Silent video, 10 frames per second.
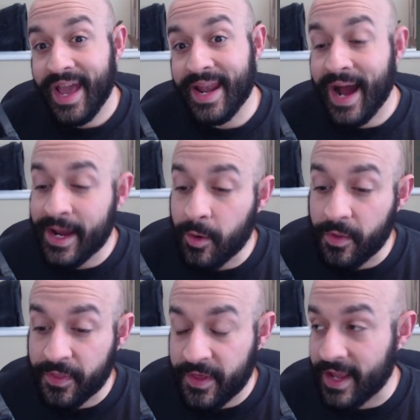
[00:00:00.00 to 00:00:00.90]
And I
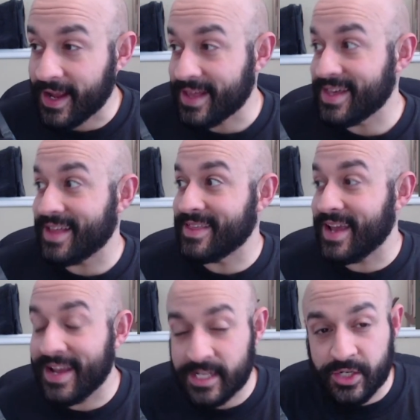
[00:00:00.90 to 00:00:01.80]
don't think that
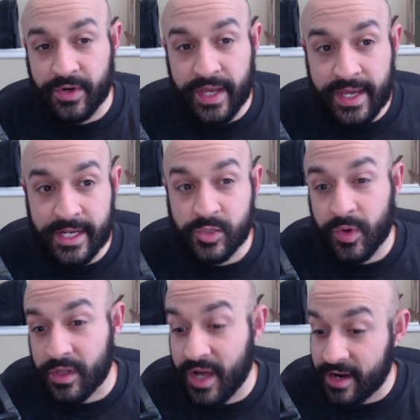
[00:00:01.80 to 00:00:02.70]
the answer is
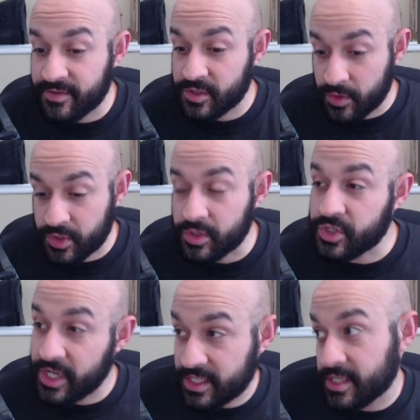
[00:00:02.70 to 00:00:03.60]
what a lot of social
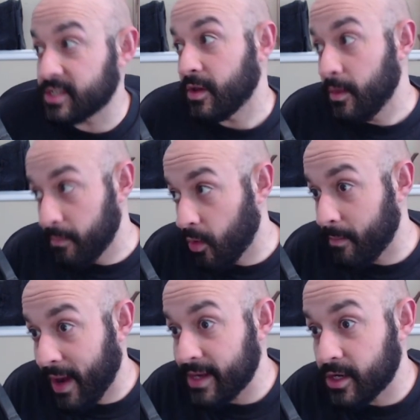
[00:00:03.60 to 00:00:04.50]

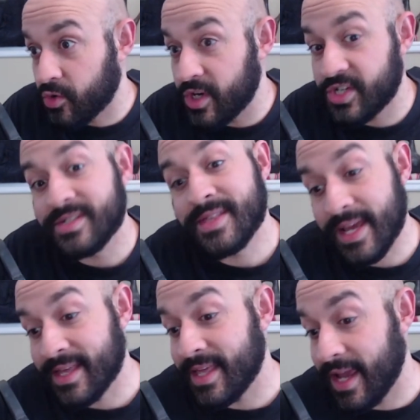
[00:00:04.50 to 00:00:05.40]
justice-minded Christians
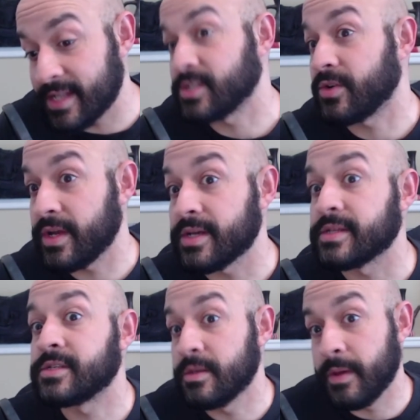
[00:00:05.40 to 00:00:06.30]
think the answer
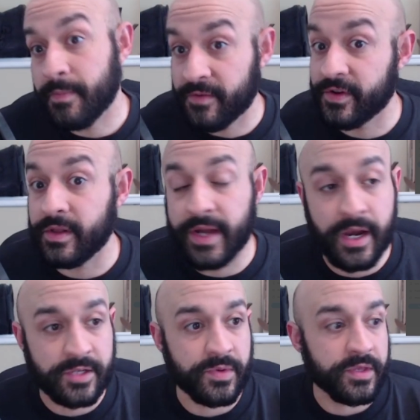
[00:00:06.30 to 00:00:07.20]
is, to be perfectly
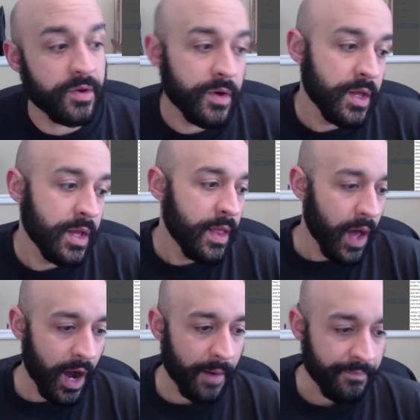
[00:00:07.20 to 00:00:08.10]
honest with you.
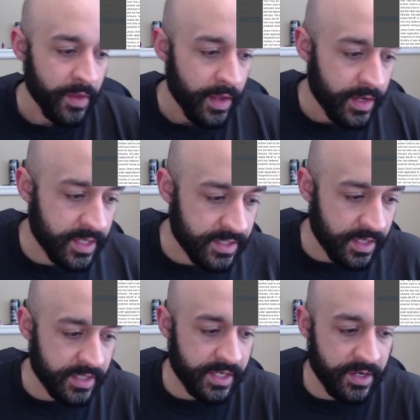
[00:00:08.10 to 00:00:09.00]

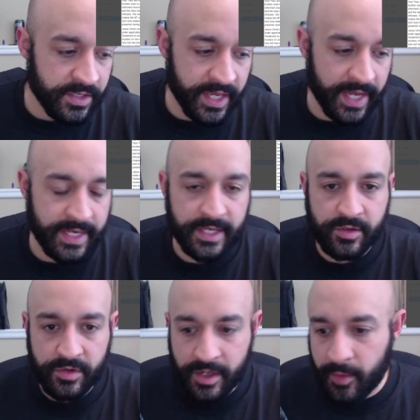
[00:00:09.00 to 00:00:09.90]
Because here's the idea.
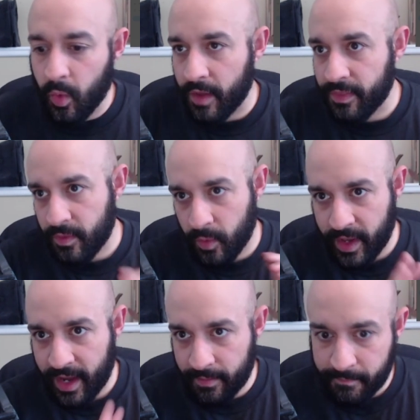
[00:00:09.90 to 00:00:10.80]
So number one, we
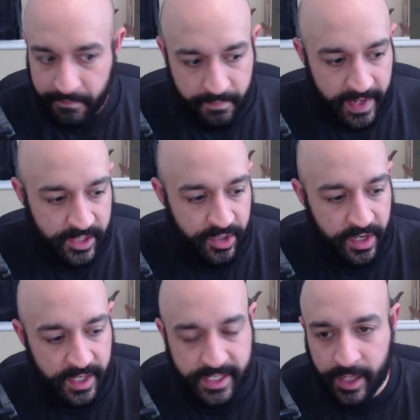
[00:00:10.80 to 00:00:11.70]
got to make sure
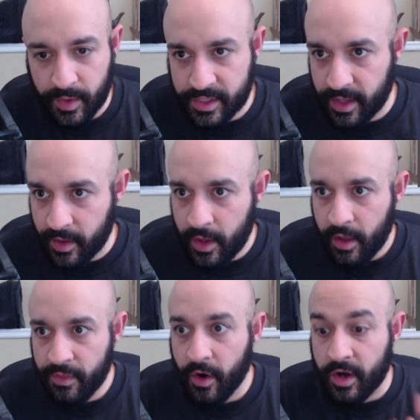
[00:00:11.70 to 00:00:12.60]
to distinguish that
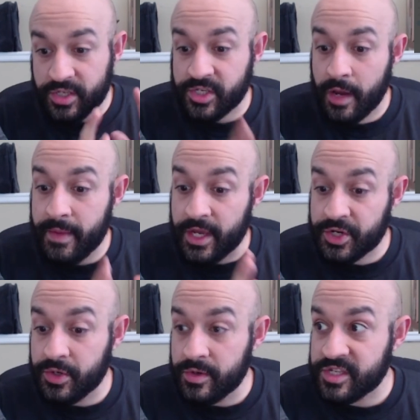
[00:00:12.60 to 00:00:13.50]
there are some
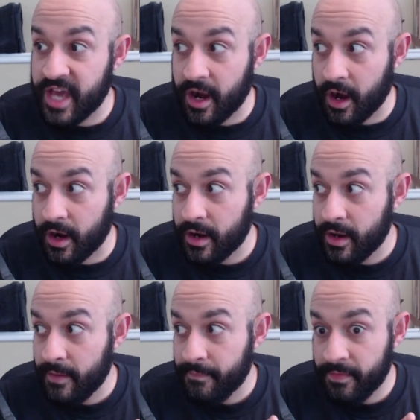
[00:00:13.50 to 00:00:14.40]
issues that
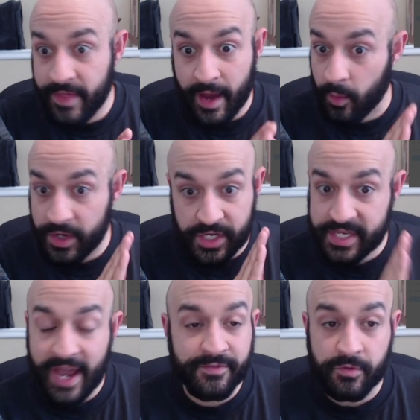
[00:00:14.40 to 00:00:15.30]
we
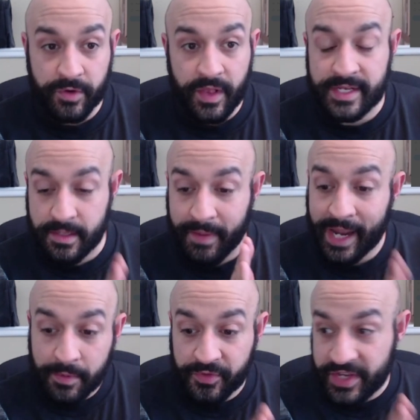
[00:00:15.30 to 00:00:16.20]
just have to realize the
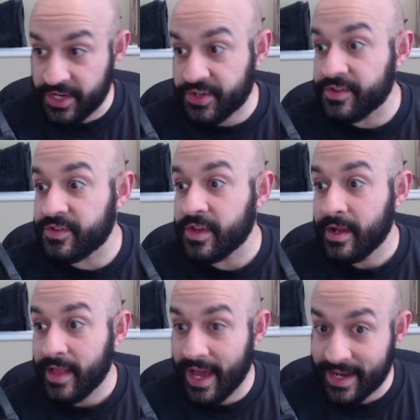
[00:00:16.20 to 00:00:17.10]
Bible teaches
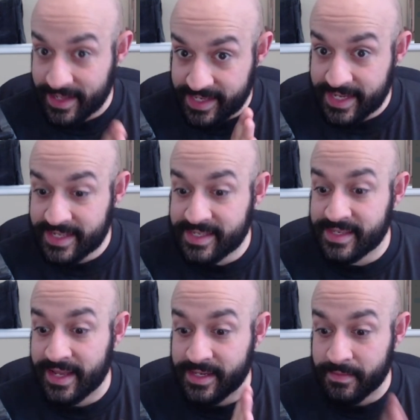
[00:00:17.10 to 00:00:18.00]
and
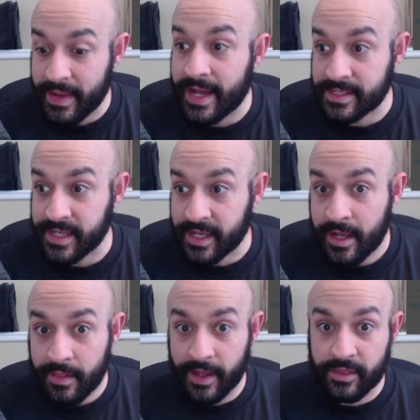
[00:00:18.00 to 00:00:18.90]
insists and demands.
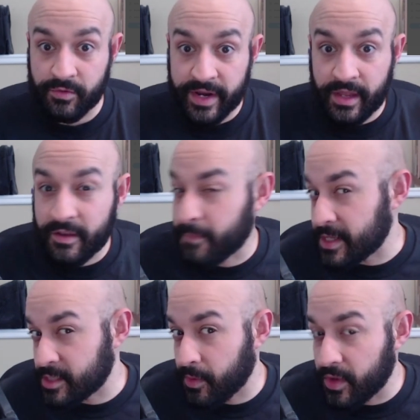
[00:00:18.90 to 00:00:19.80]
Like the regular
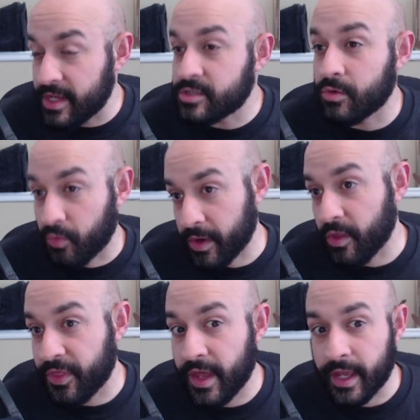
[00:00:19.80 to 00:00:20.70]
principle is a
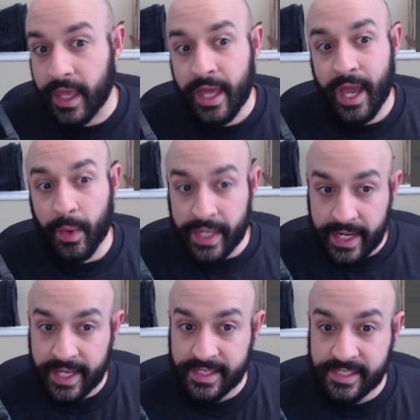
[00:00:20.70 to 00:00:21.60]
real thing, and we need to
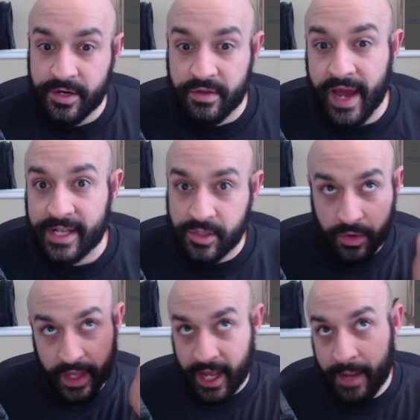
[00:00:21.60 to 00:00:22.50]
consider that. So,
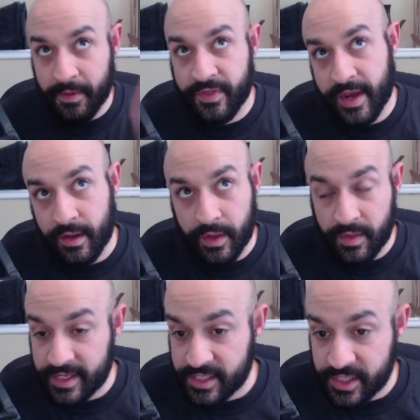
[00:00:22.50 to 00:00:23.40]
like, hypothetically,
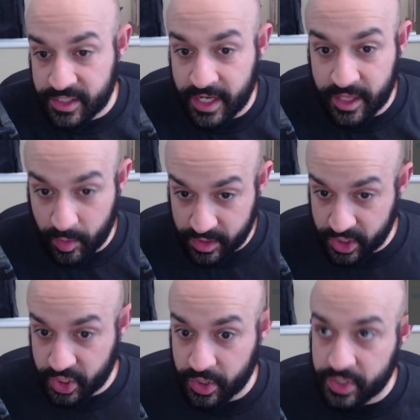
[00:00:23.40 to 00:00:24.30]
let's just say there was a
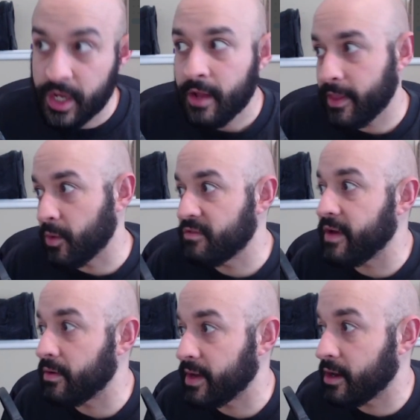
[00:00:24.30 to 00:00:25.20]
church that we
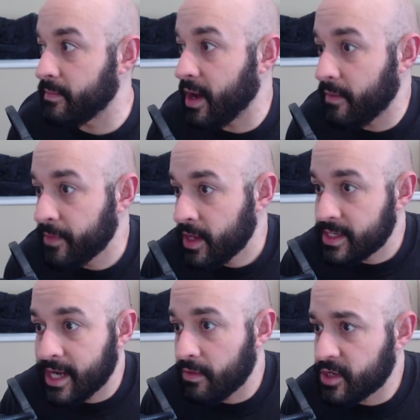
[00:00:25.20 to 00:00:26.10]
found out about
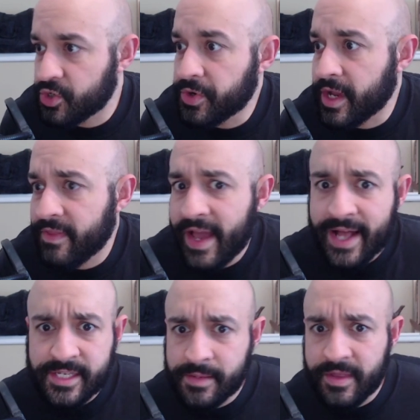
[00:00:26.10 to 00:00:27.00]
down the street, and they
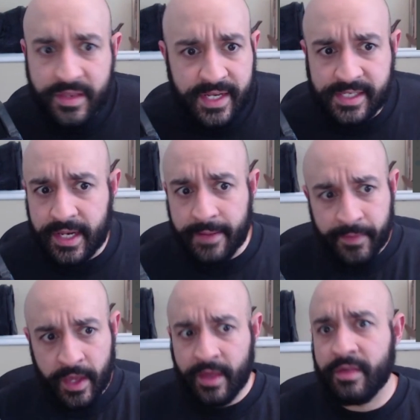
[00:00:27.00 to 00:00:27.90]
had some ethnicity
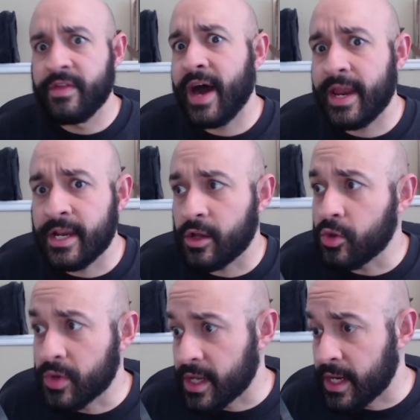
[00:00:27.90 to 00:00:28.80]
that
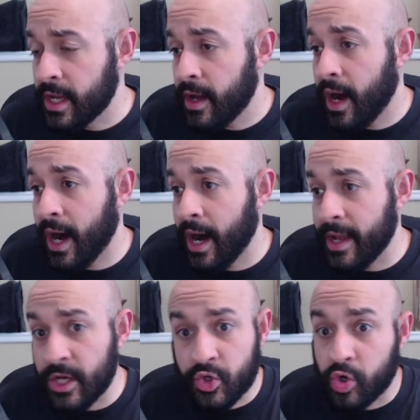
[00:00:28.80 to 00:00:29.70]
included
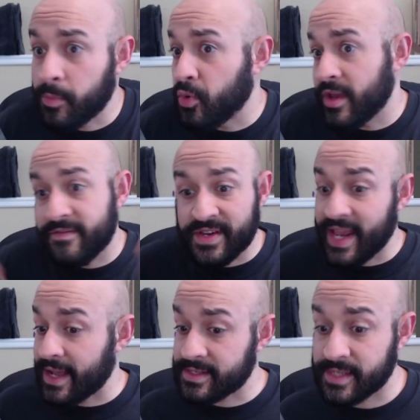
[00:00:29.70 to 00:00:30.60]
interpretive
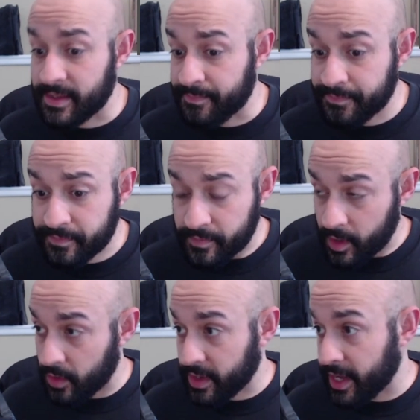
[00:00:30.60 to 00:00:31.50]
dancing,
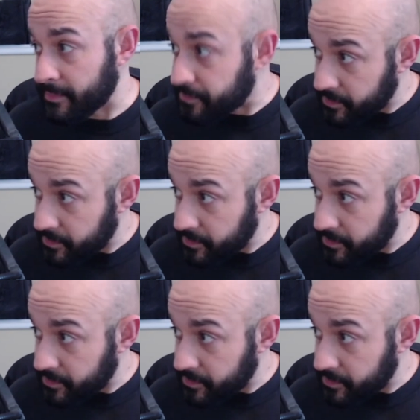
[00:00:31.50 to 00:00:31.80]
okay?